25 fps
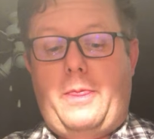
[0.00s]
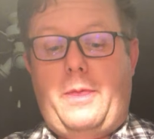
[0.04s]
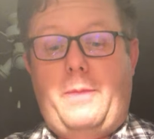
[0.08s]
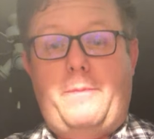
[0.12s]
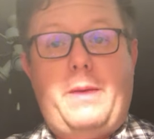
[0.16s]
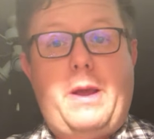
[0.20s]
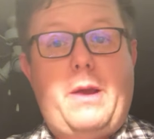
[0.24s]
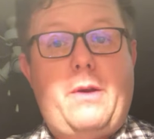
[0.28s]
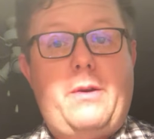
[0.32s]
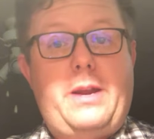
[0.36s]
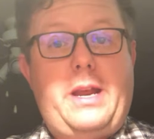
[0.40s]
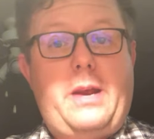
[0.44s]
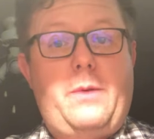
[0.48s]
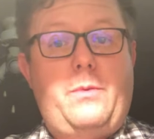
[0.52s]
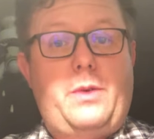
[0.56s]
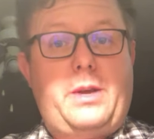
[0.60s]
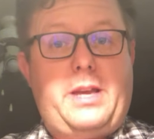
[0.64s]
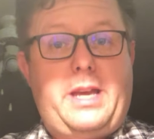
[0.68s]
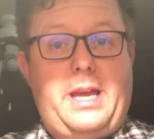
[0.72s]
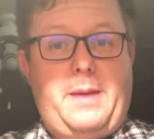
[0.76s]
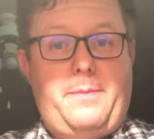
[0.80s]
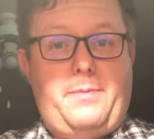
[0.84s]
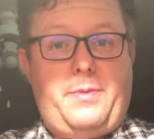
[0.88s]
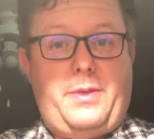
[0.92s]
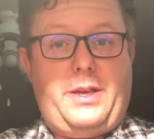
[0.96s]
marinade will
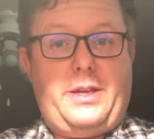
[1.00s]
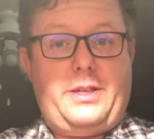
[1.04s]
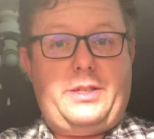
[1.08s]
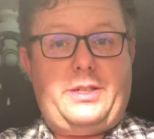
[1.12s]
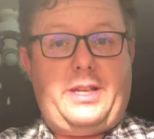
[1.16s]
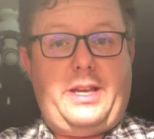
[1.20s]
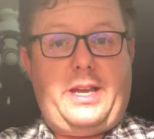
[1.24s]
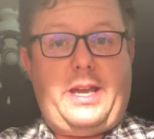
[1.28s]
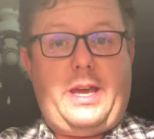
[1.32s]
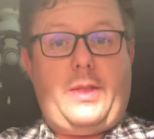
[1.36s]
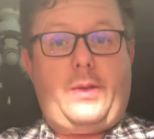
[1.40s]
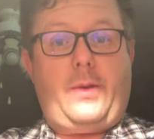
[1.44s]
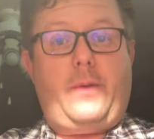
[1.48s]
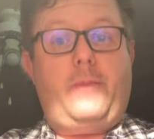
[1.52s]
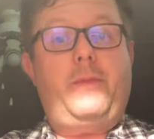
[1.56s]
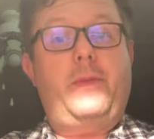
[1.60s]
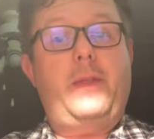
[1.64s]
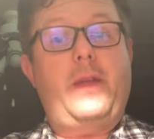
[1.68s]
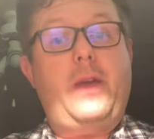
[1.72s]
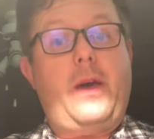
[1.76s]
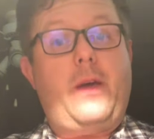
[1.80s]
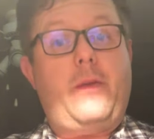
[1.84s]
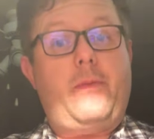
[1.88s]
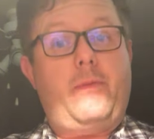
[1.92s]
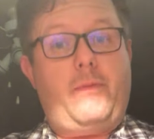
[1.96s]
keep things together.
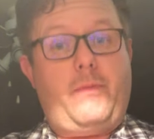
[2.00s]
The